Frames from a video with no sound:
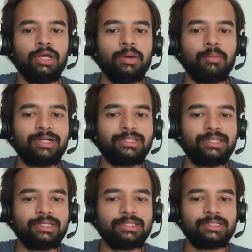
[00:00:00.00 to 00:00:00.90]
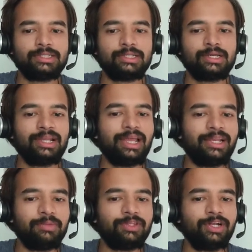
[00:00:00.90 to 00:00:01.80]
But this line
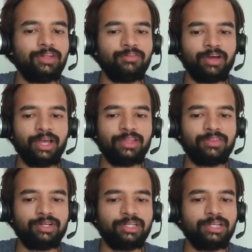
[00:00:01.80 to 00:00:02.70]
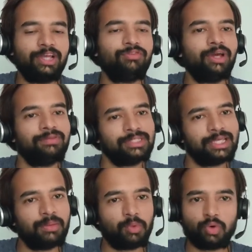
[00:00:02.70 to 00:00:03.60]
number 35 and 39, we have a
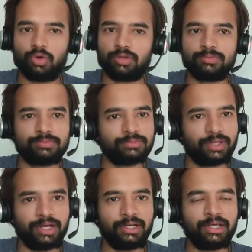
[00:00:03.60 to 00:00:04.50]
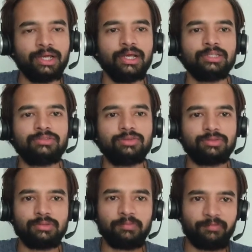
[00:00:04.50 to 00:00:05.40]
same code, correct? So
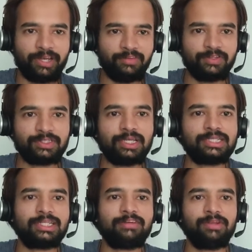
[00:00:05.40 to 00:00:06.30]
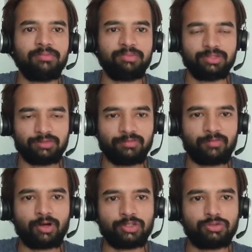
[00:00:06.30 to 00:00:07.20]
very first thing as a developer,
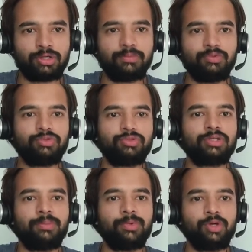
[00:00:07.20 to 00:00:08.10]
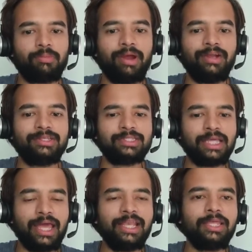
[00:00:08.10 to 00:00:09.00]
what should come to your mind is,
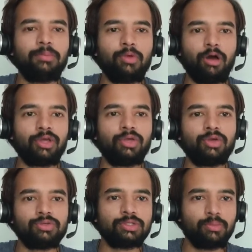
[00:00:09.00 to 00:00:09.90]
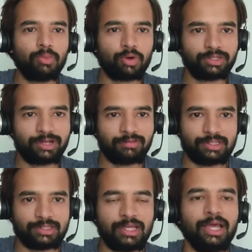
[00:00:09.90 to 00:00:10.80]
any block you're using more than
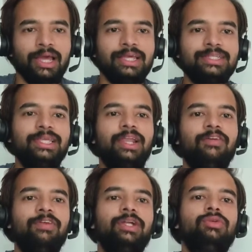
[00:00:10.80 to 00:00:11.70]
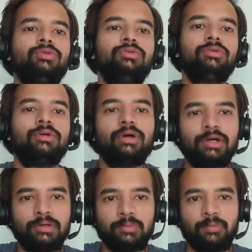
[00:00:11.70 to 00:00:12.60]
once, is there a way to
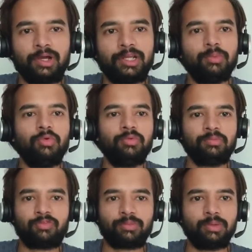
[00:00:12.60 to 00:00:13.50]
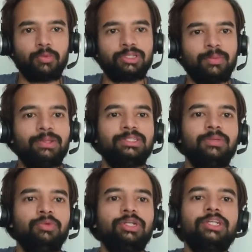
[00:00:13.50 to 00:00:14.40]
remove from the both the places and
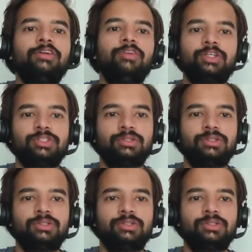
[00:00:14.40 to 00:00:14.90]
put it in a function?